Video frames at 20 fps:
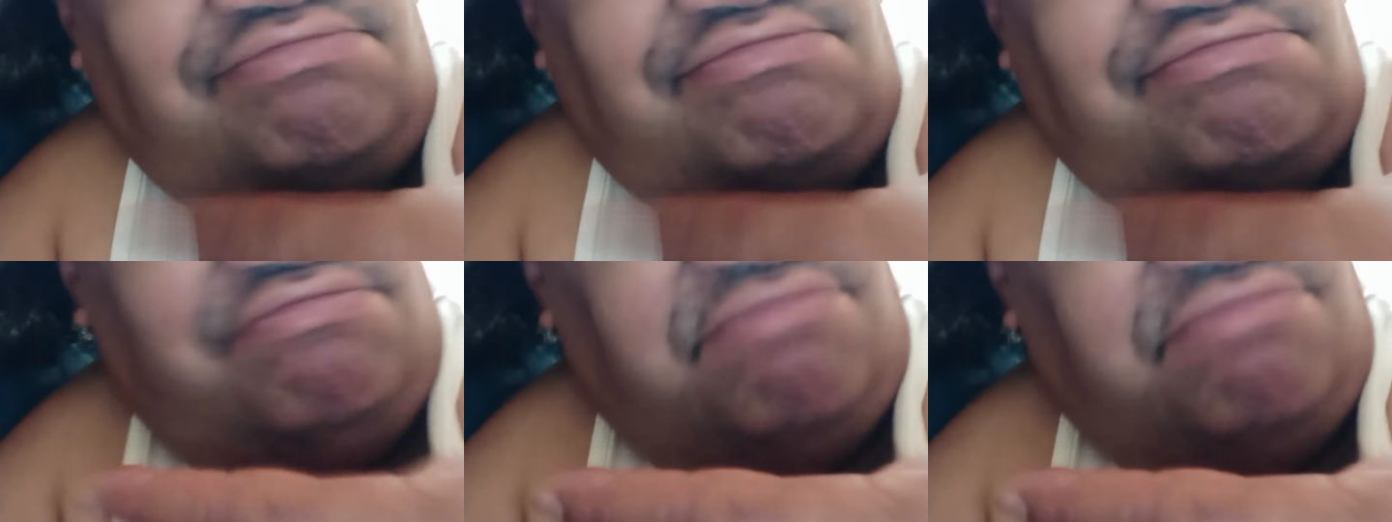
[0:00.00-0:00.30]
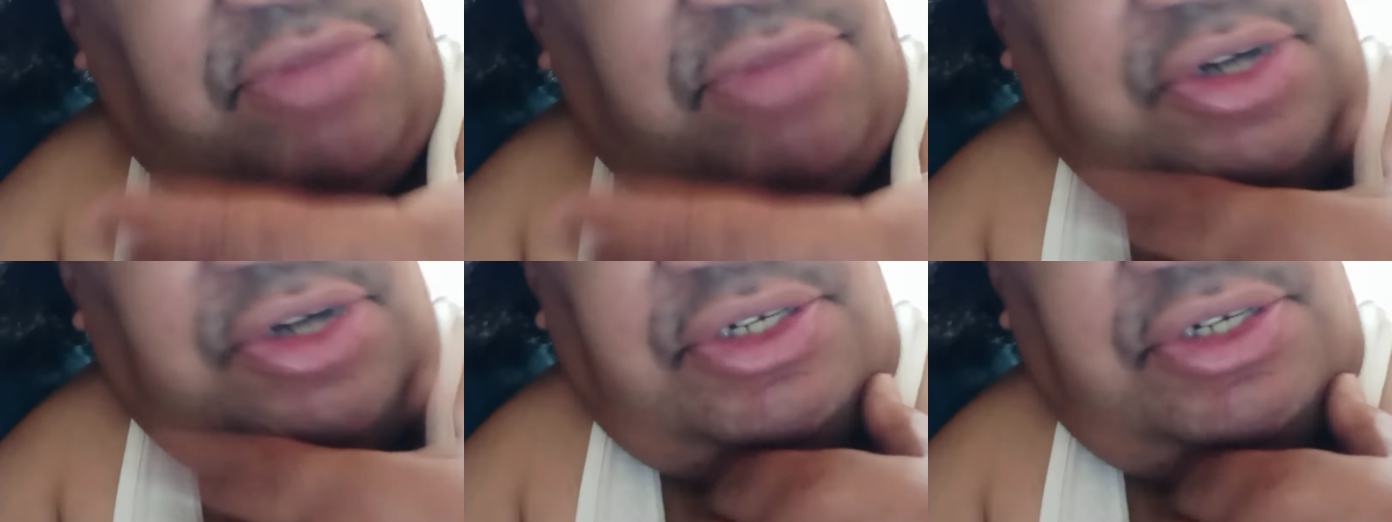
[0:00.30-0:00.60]

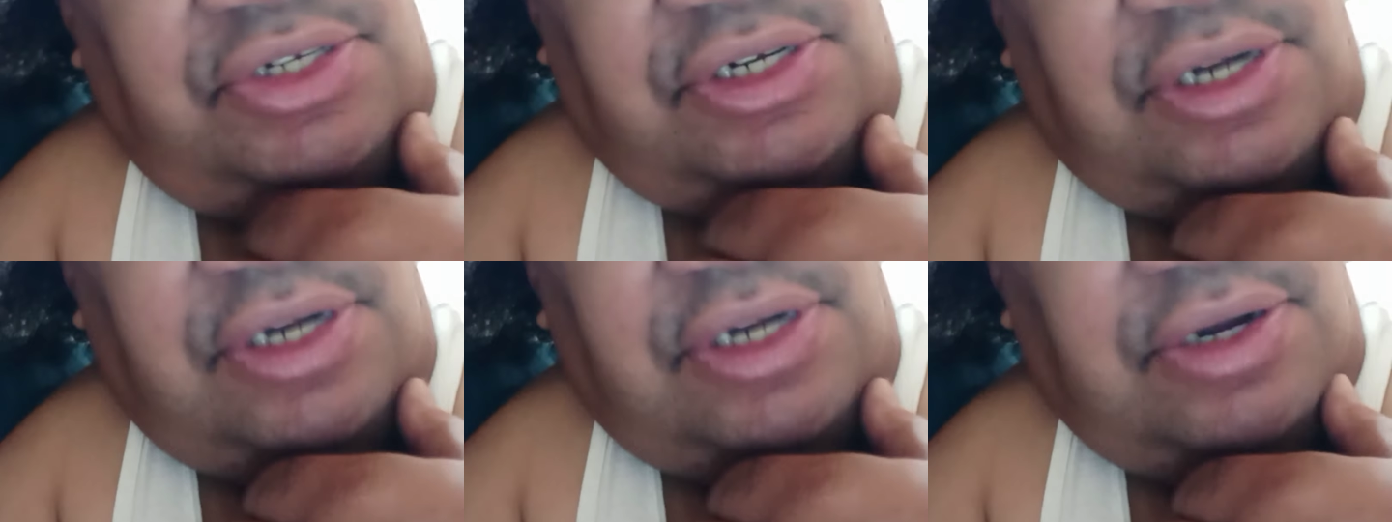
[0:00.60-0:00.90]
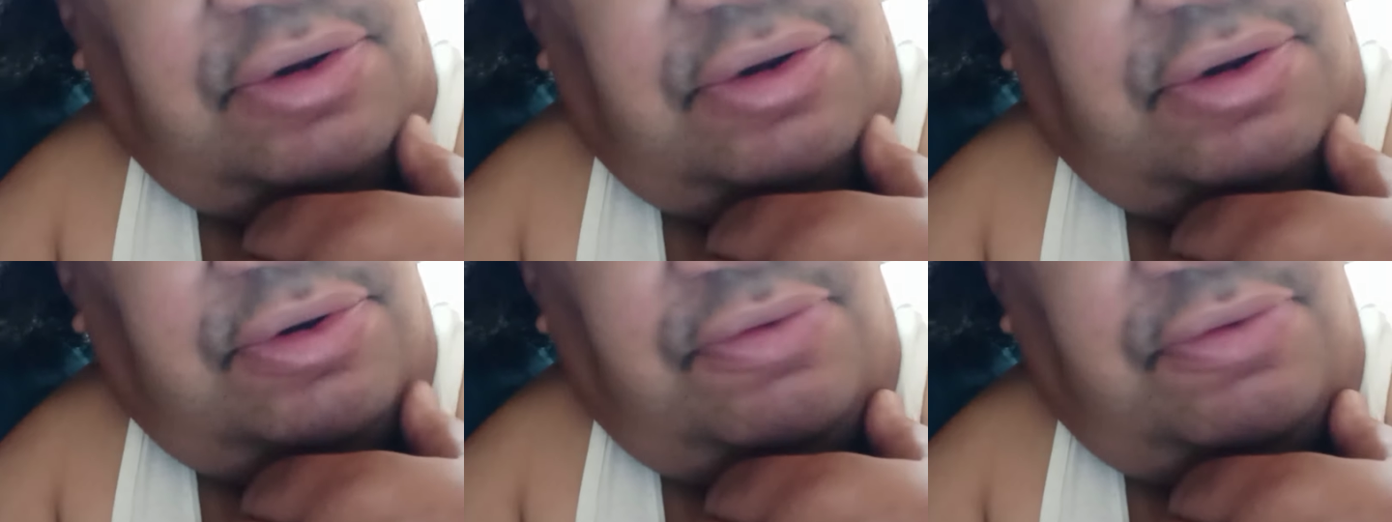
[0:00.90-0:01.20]
Much
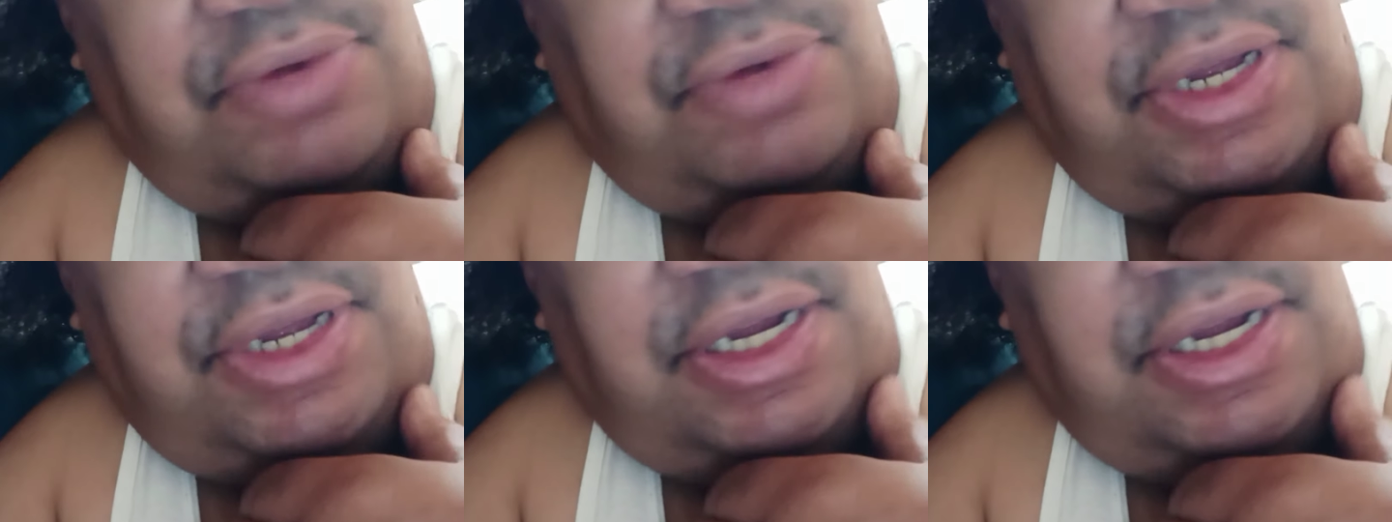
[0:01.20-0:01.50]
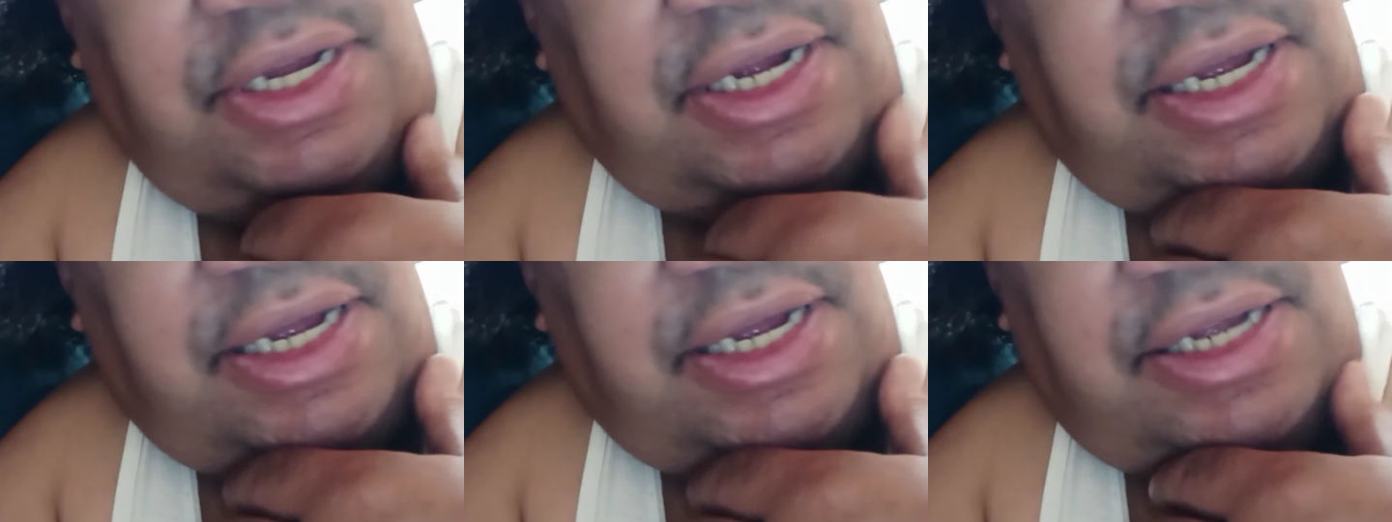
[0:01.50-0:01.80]
along the way it
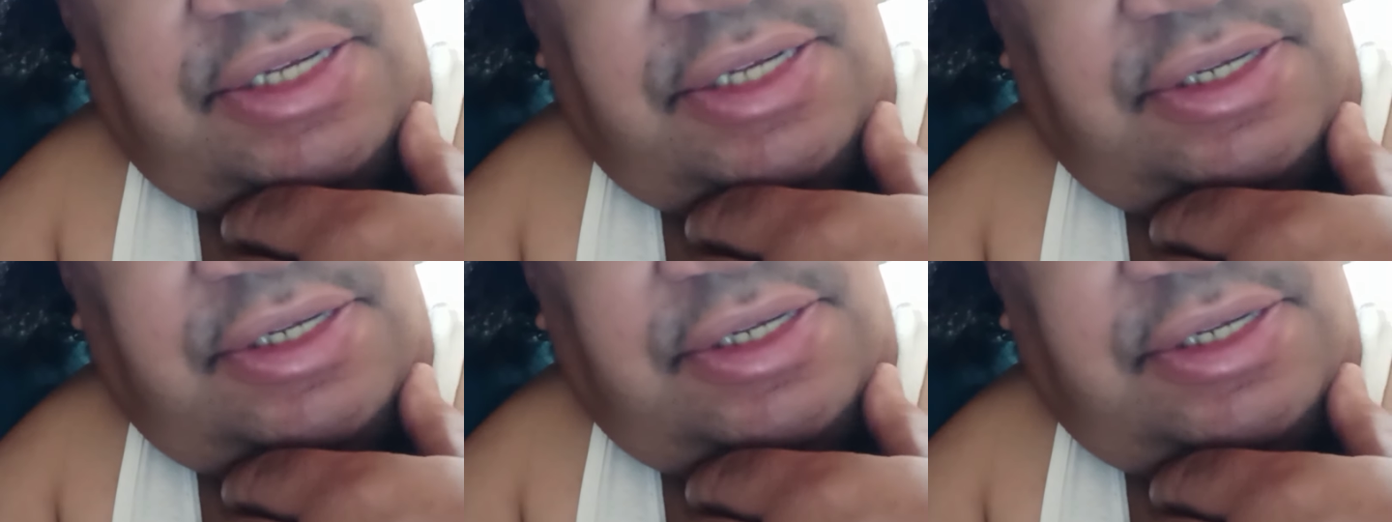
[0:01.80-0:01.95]
has